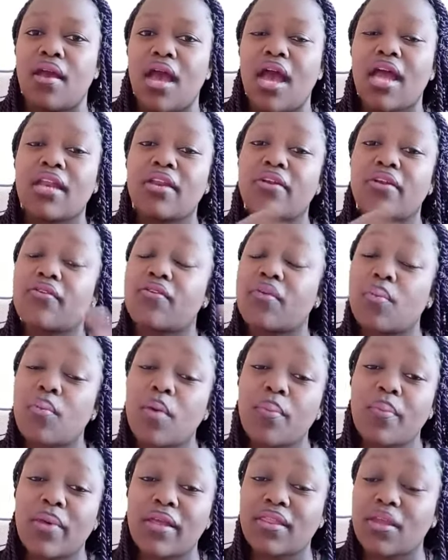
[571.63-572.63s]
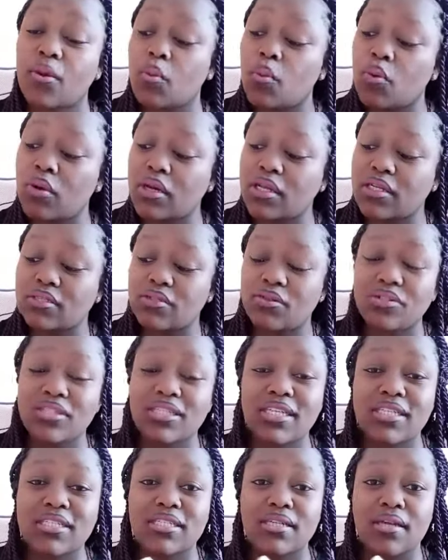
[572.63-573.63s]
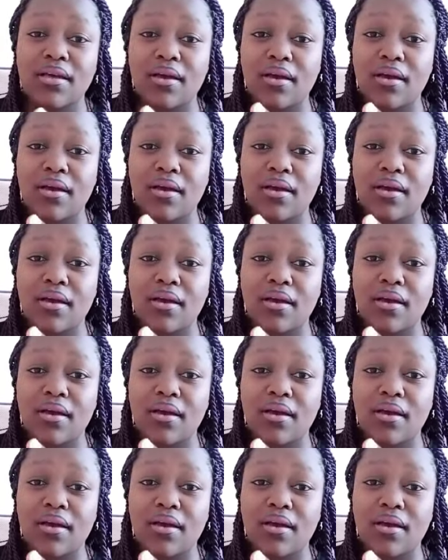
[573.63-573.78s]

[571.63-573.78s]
And remember, the wound is not yet,